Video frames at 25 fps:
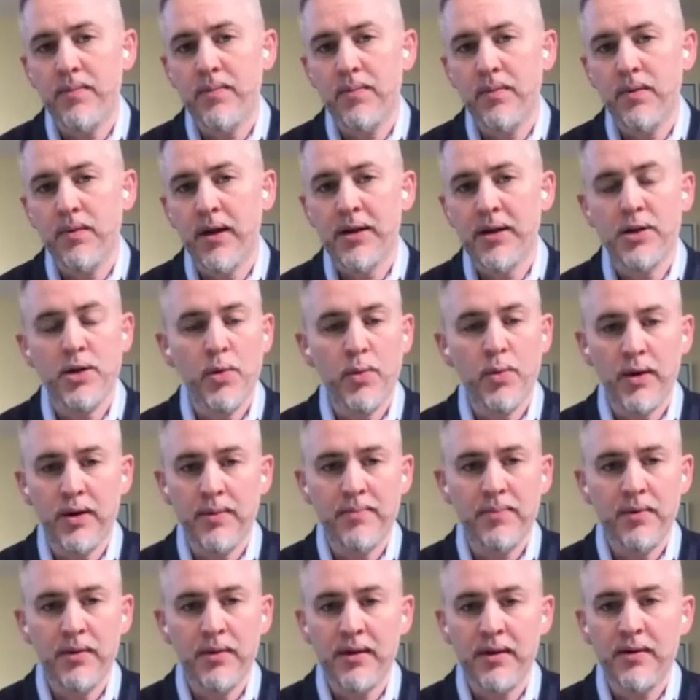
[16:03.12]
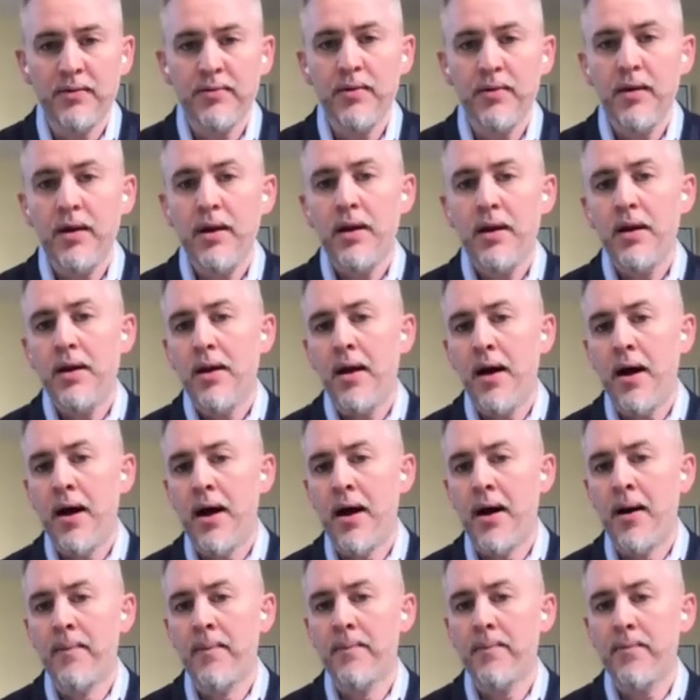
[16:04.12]
like you wouldn't believe.
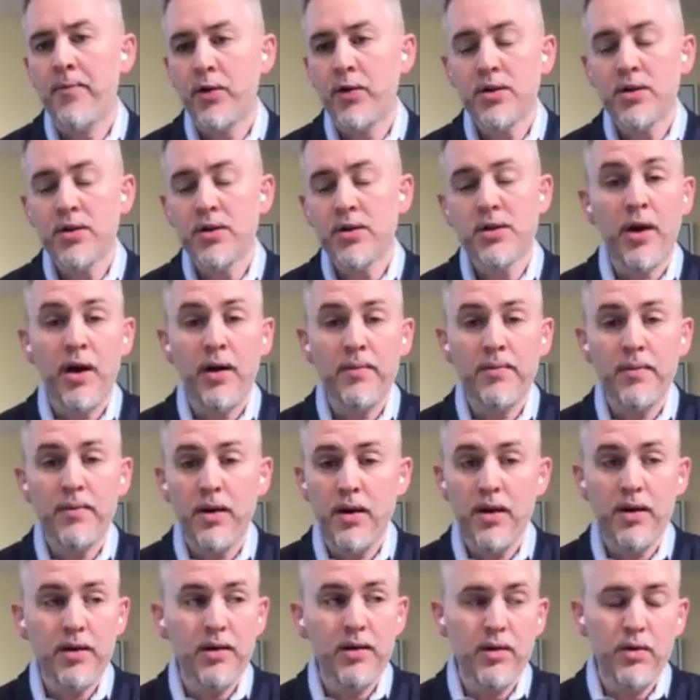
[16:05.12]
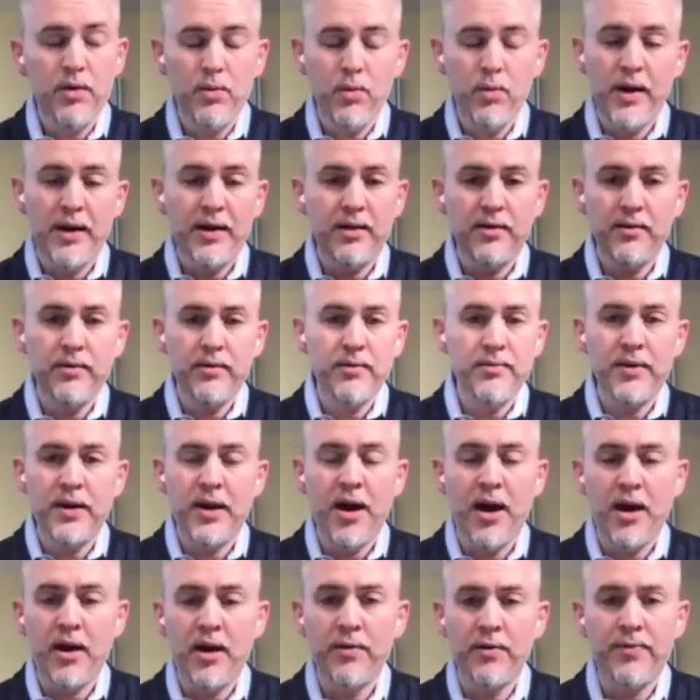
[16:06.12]
First of all, wedding
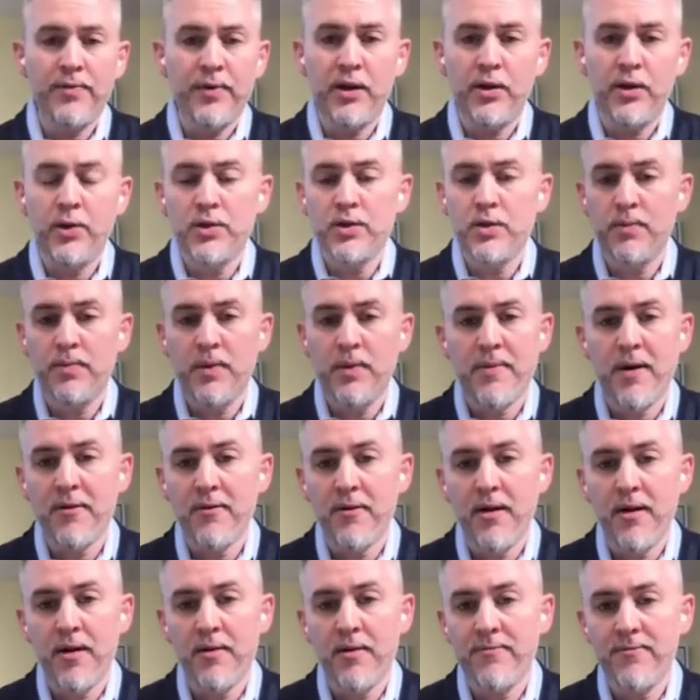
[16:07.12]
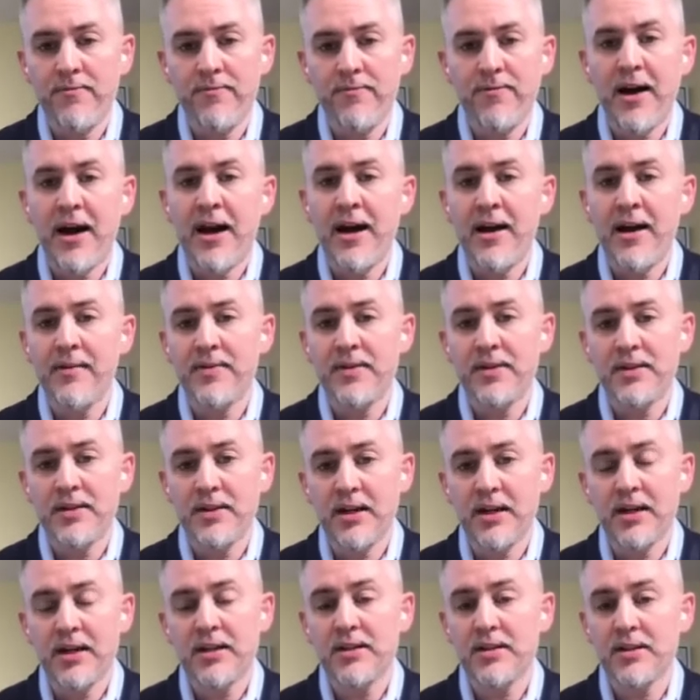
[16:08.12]
videography used to be about a $5,000,
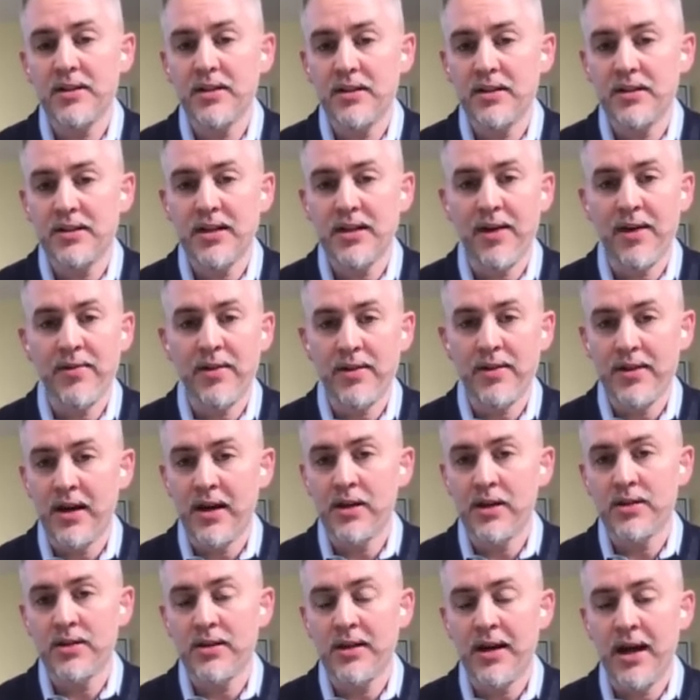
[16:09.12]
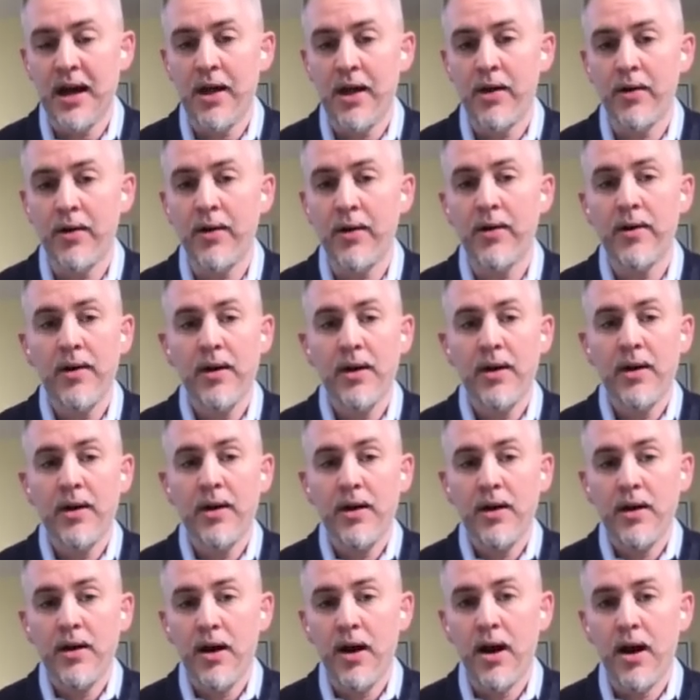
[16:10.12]
$6,000,
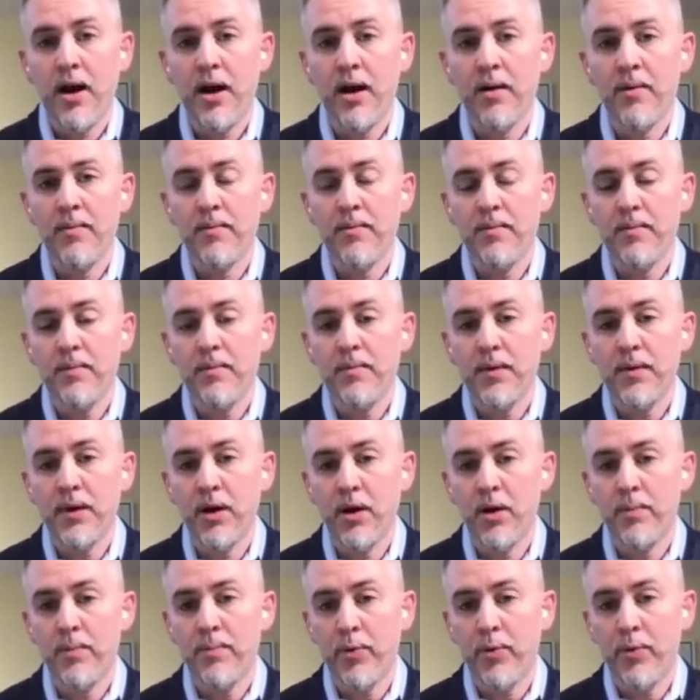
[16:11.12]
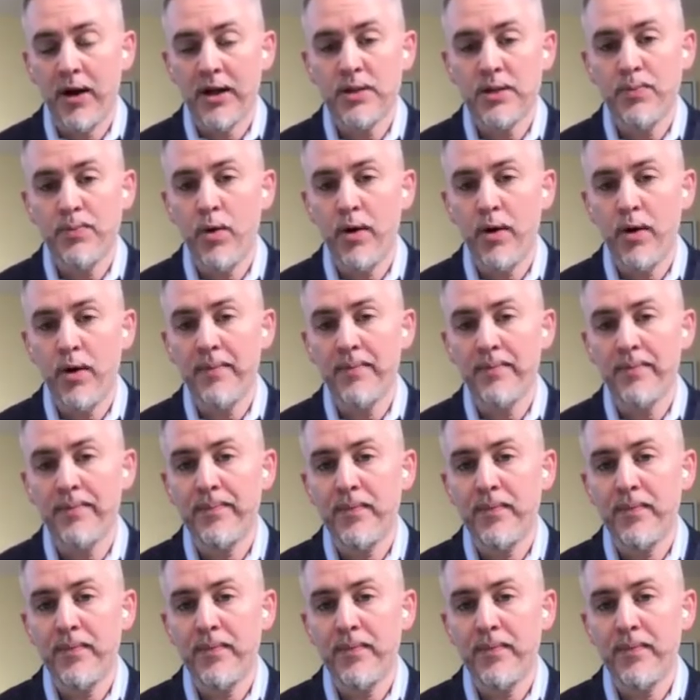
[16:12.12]
$7,000, price point.